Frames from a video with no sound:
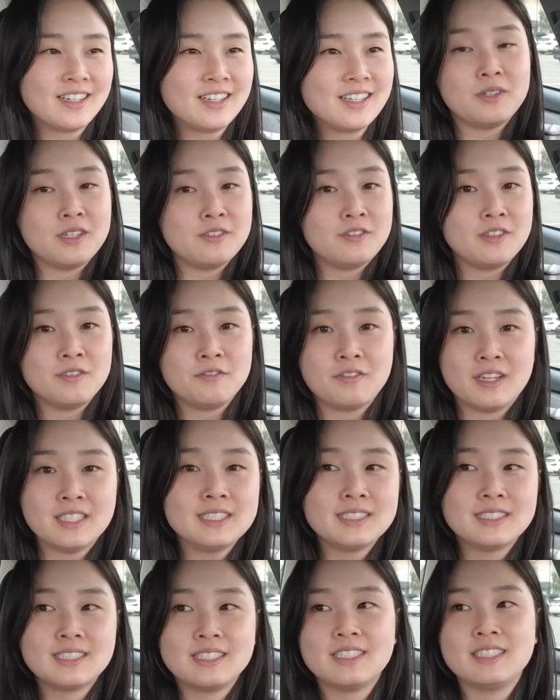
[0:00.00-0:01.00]
And we've
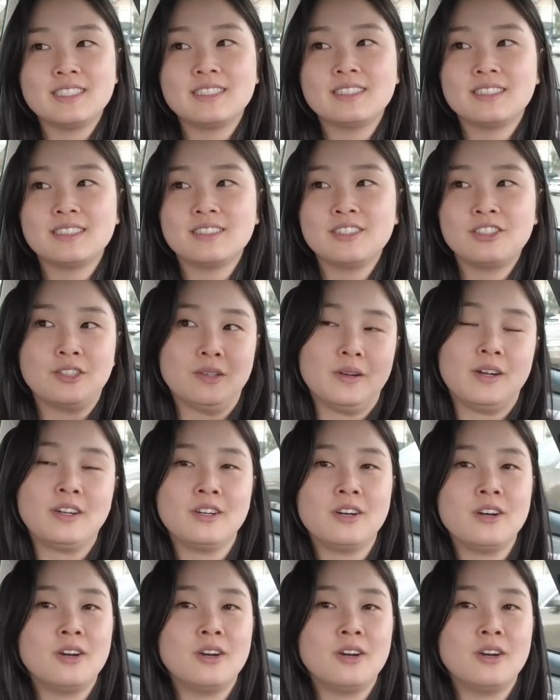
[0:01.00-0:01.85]
invested, you know, our